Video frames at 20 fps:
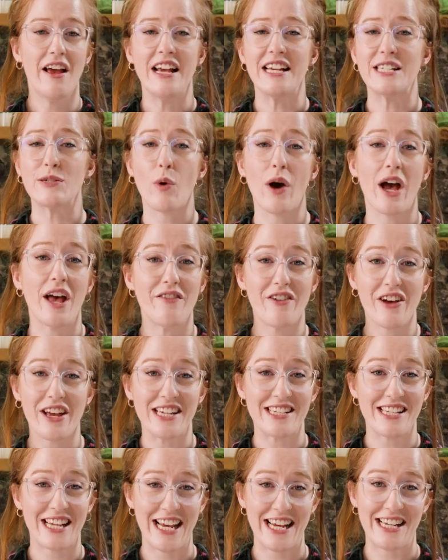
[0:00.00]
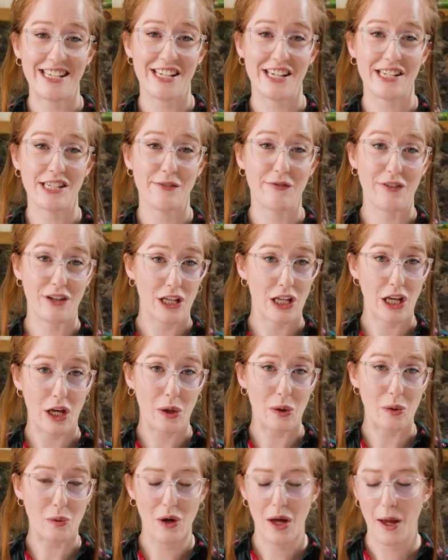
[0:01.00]
It's whatever is easiest for
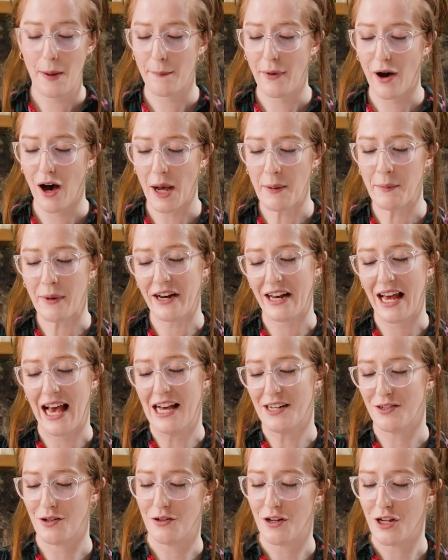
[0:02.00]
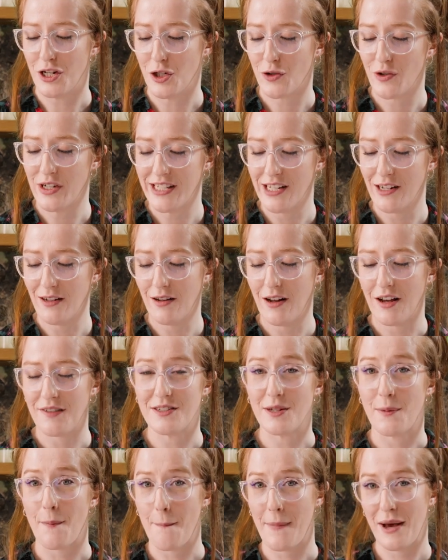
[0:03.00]
you. But I'm going to add on a drizzle of
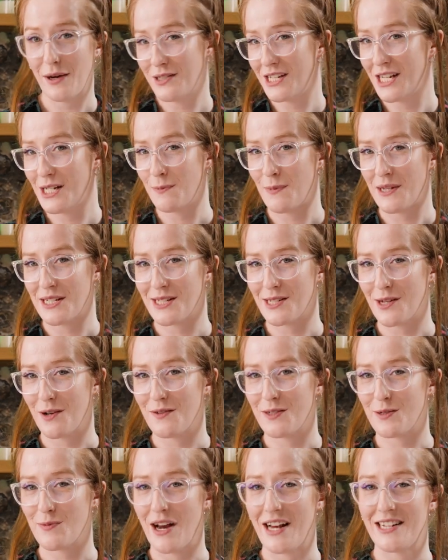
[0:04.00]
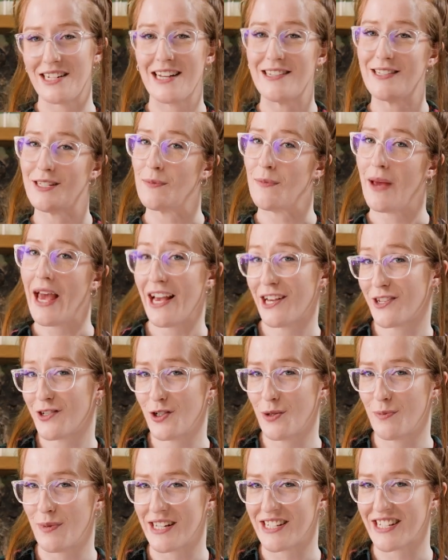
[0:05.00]
some melted Biscoff spread and some
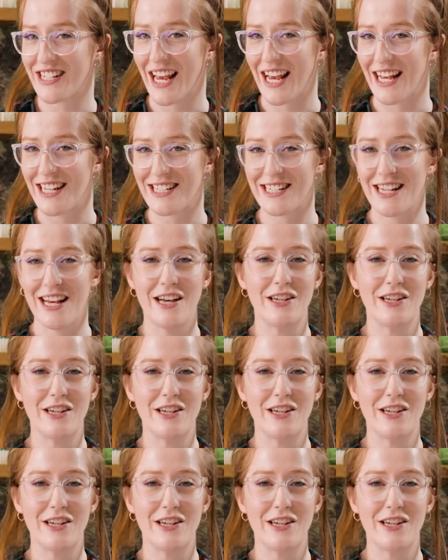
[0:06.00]
extra biscuits